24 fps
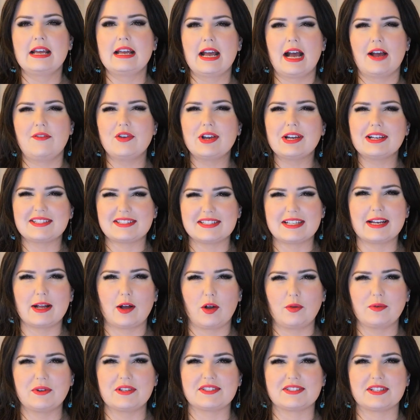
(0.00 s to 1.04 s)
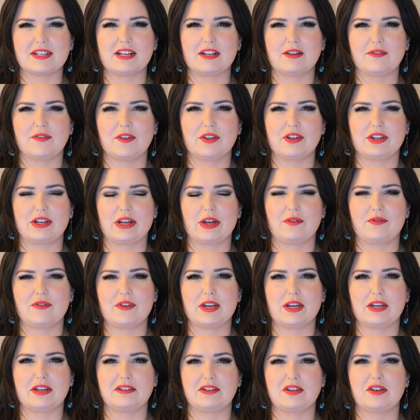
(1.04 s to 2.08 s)
Have you guys seen Always Sunny in
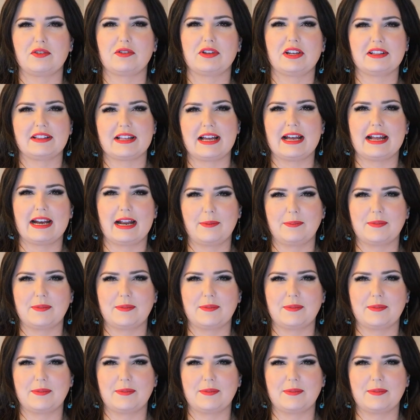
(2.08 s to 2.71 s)
Philadelphia? You know, like that